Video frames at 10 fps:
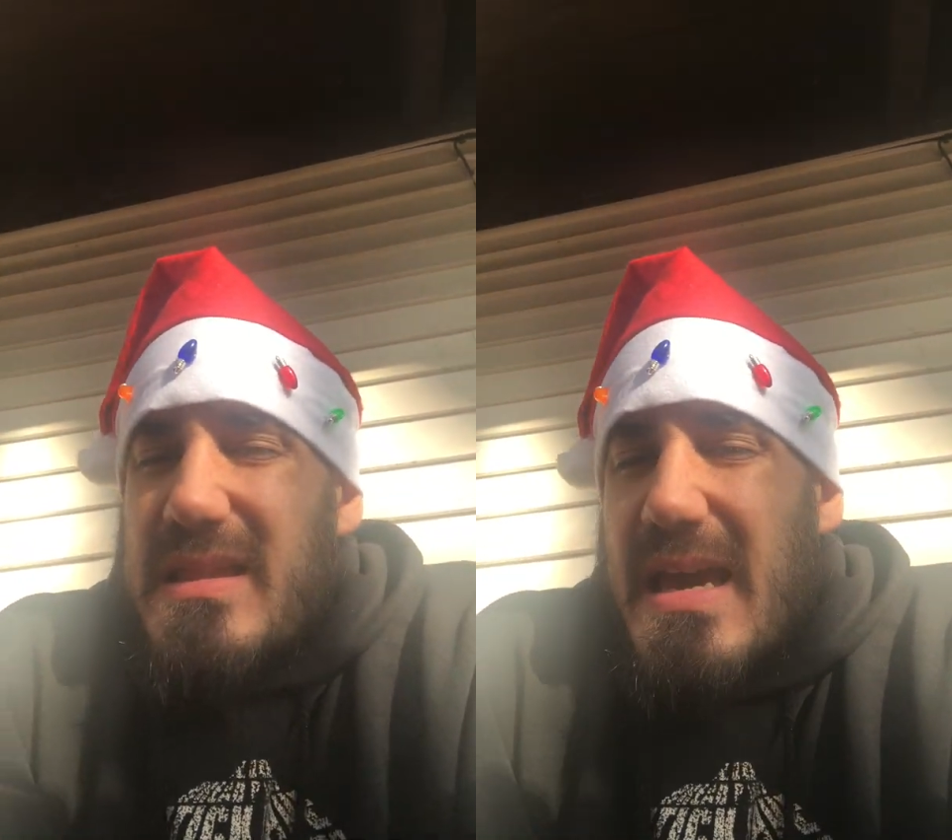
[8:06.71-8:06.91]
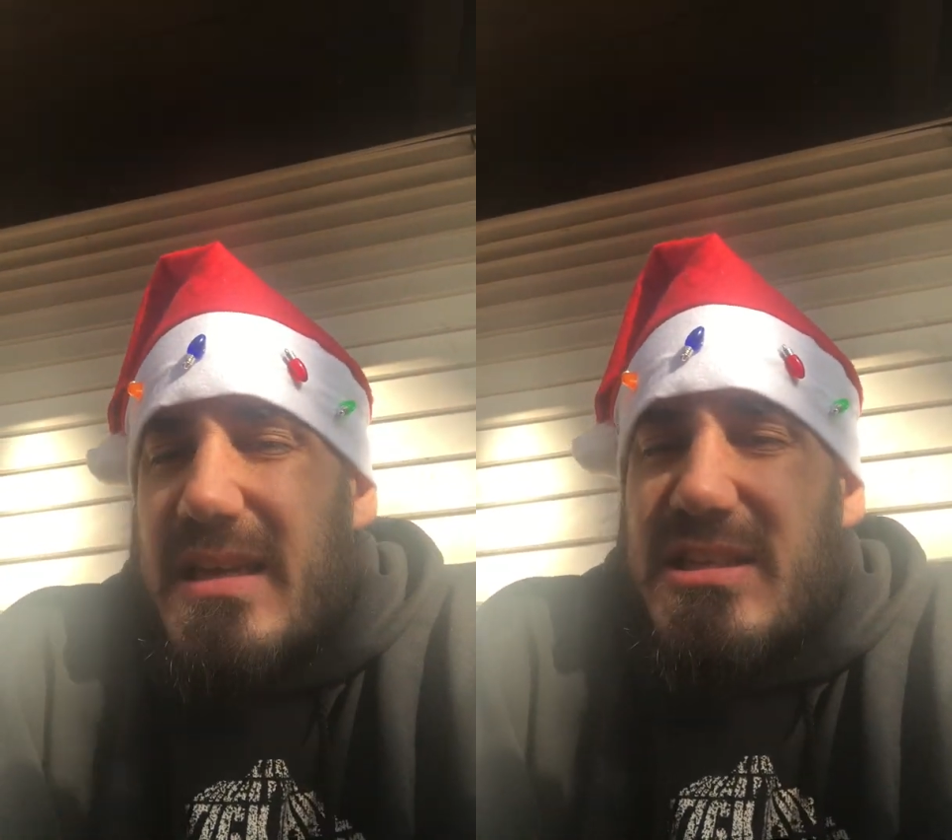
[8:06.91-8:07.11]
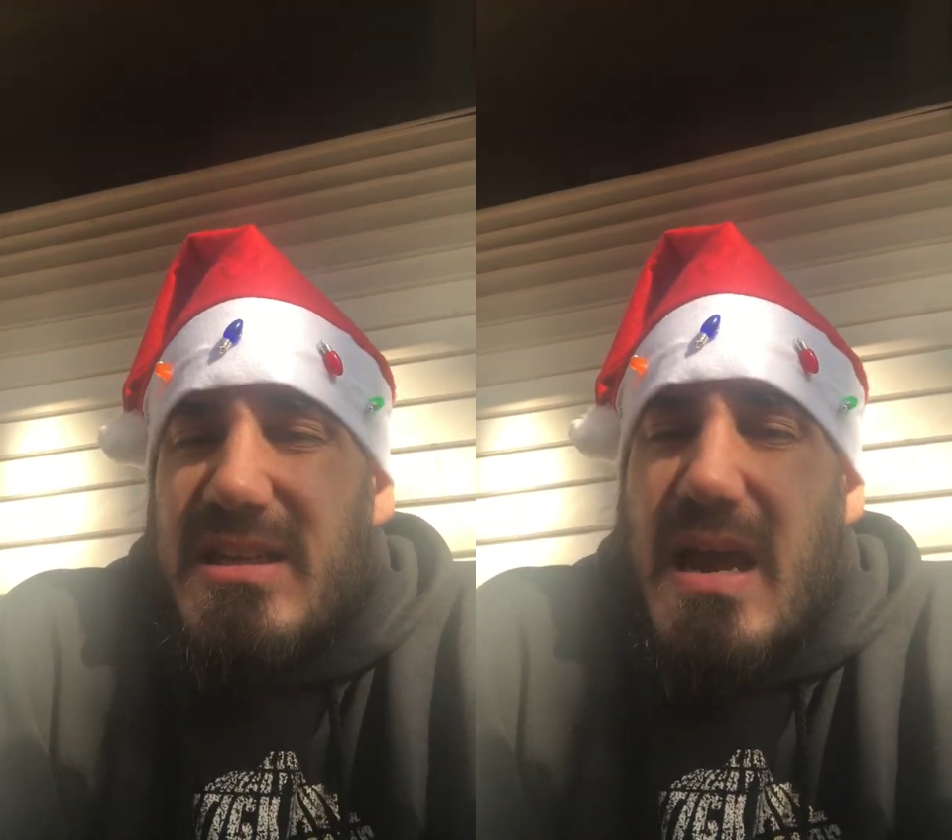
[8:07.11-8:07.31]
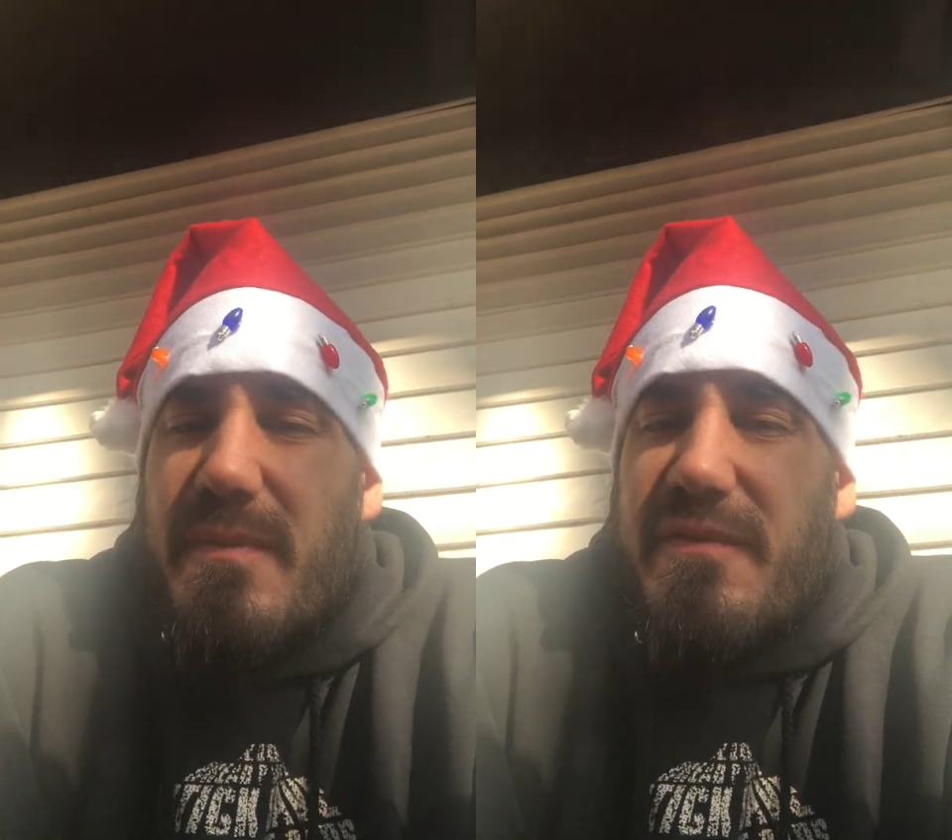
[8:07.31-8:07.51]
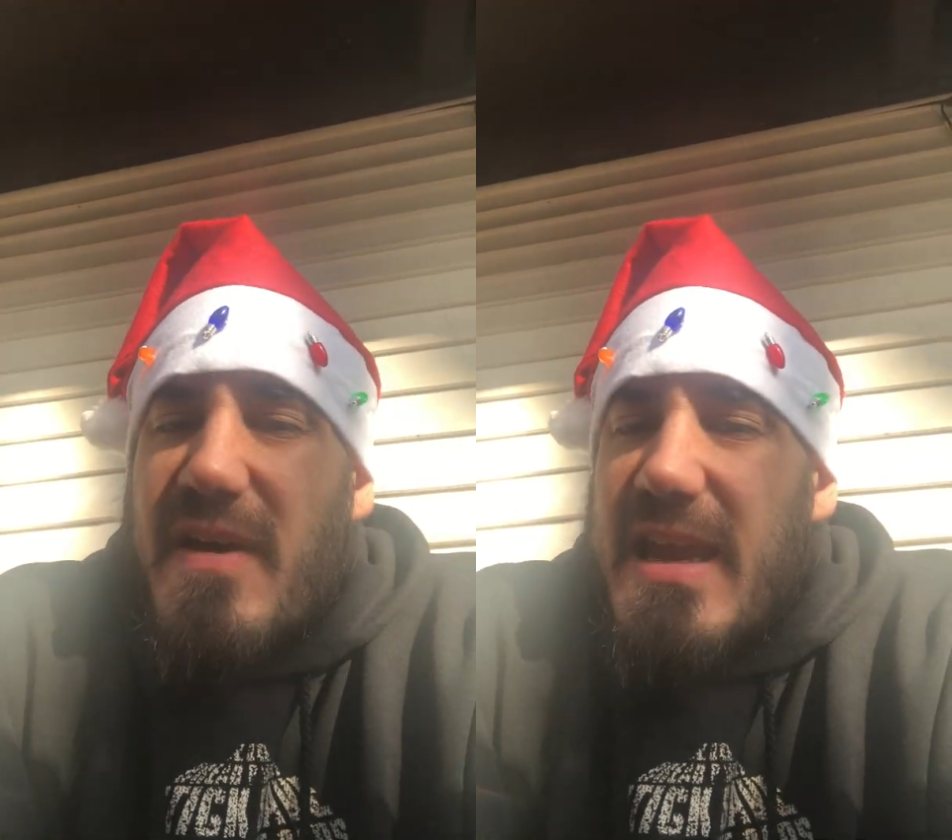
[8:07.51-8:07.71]
like,
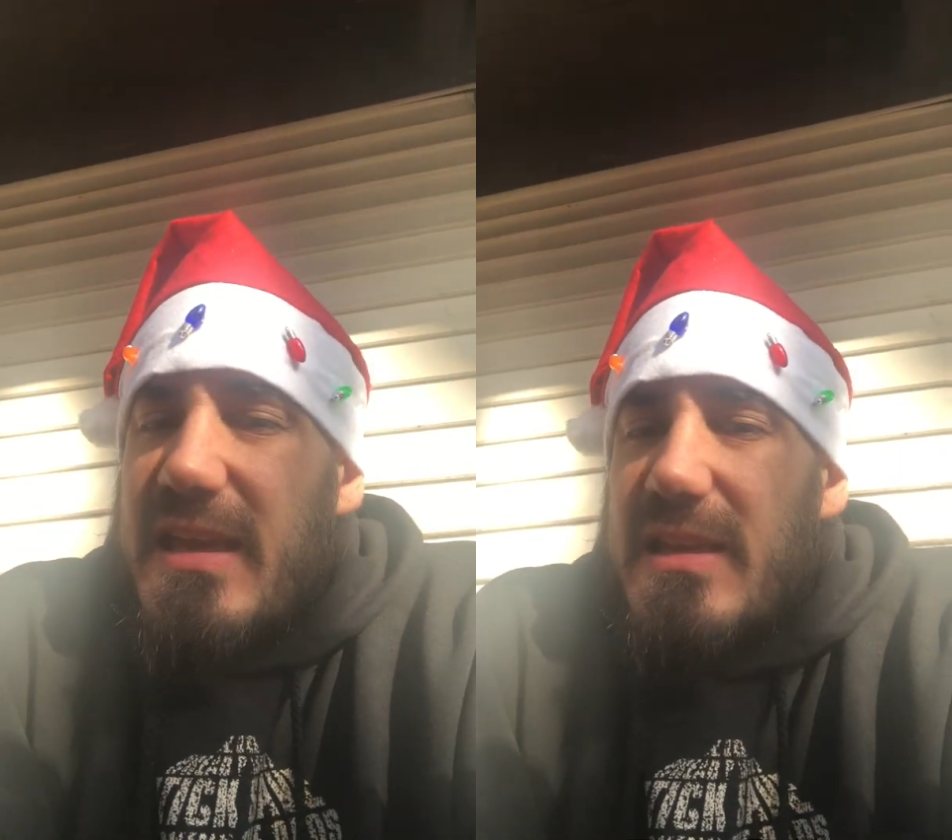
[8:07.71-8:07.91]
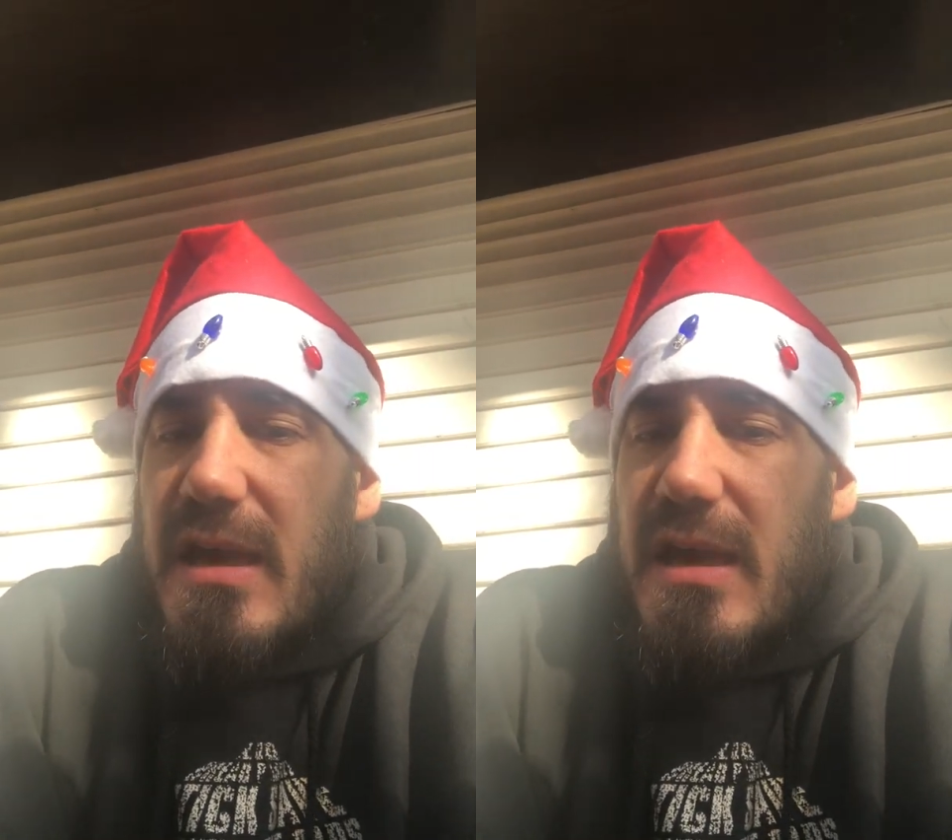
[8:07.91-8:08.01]
stopped fighting.